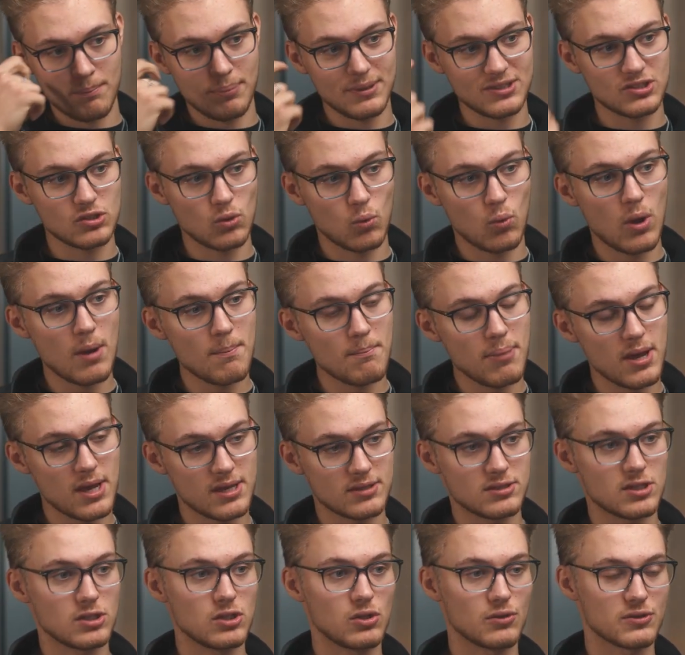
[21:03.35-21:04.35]
but to one
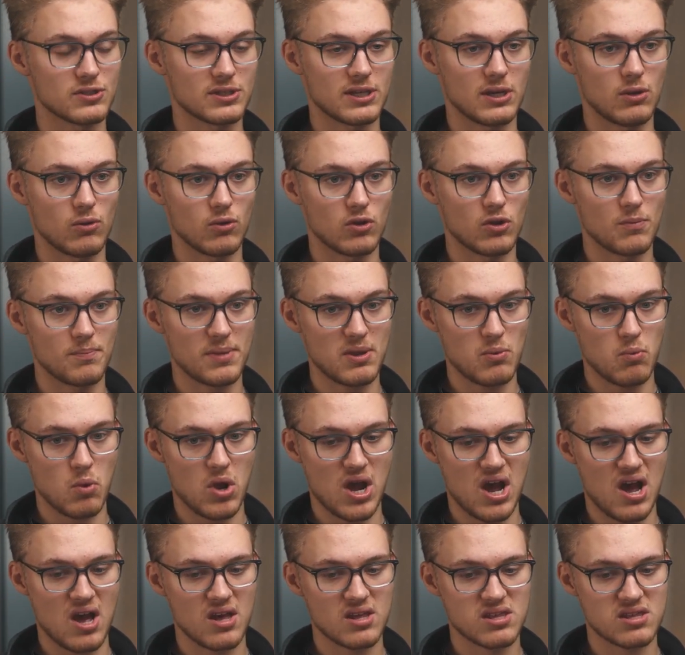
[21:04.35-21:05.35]
person, your skill could be
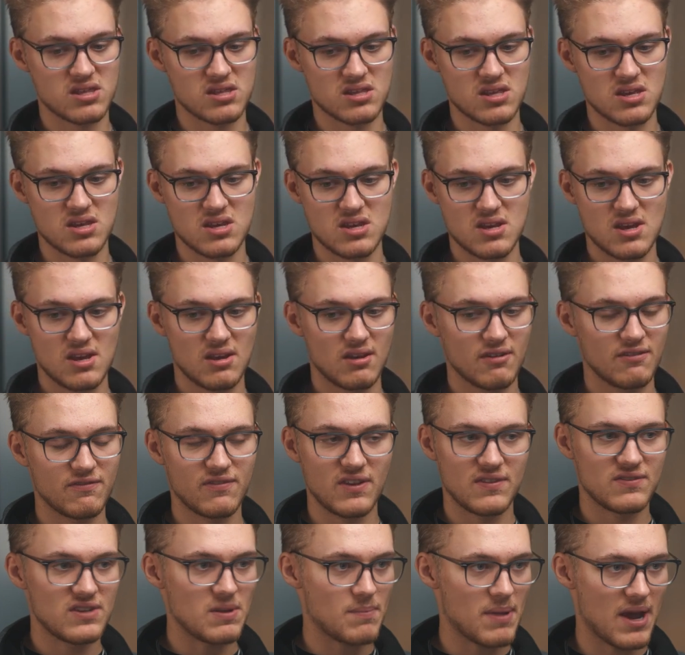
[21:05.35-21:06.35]
worth
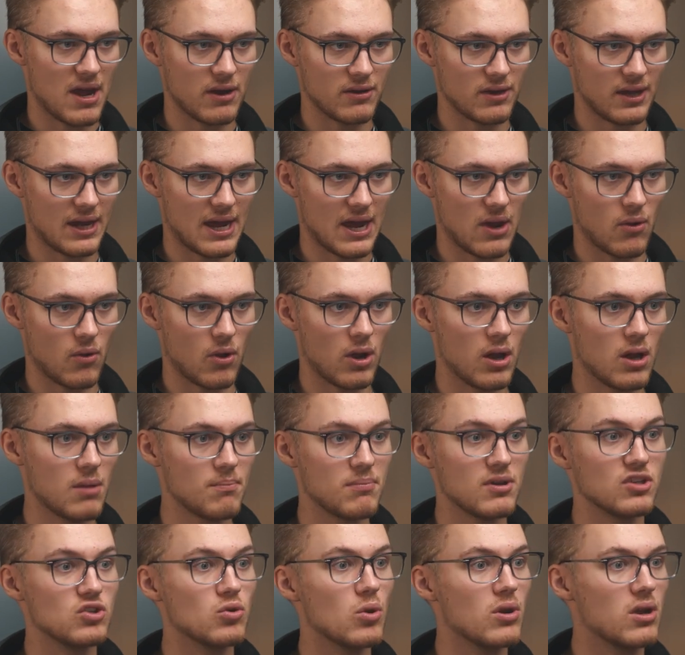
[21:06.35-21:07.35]
£50 an hour,
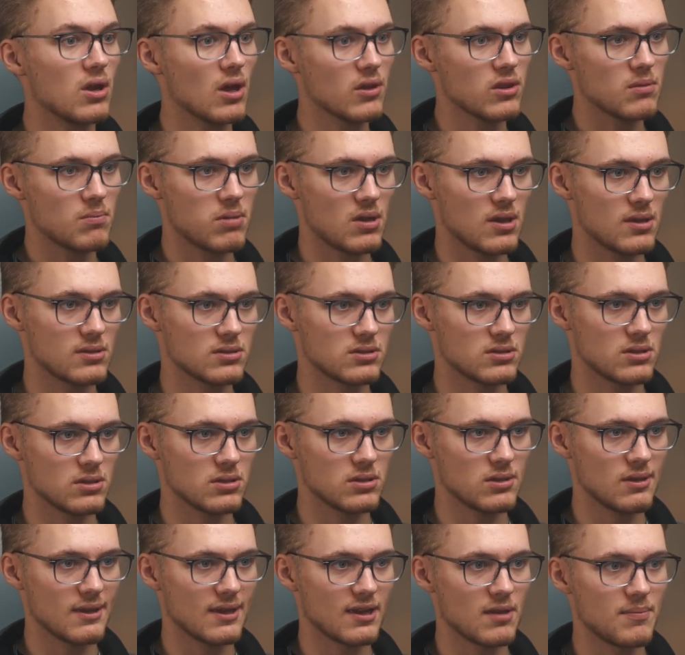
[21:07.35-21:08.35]
but to another
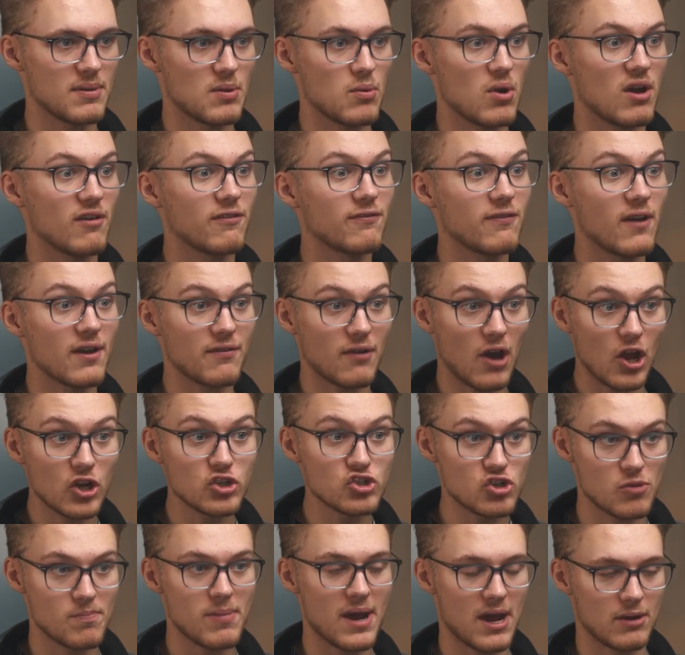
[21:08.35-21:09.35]
person, it could be worth
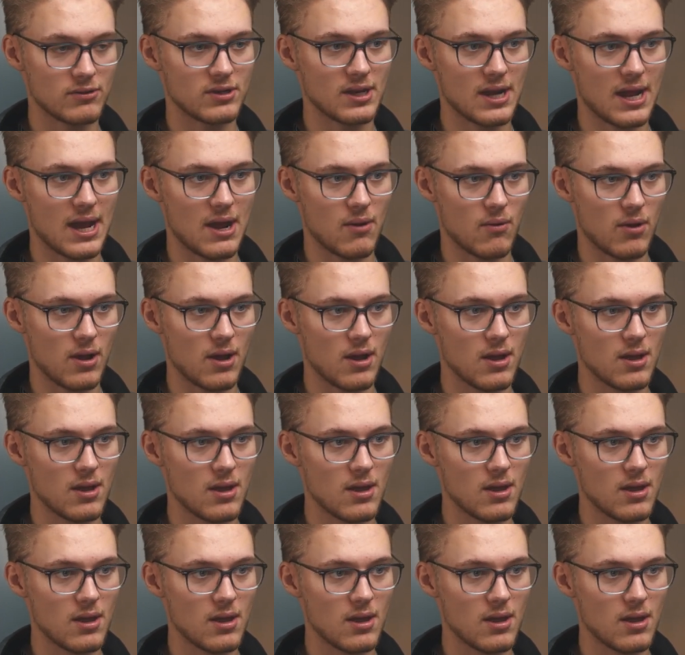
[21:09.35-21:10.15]
£500 an hour,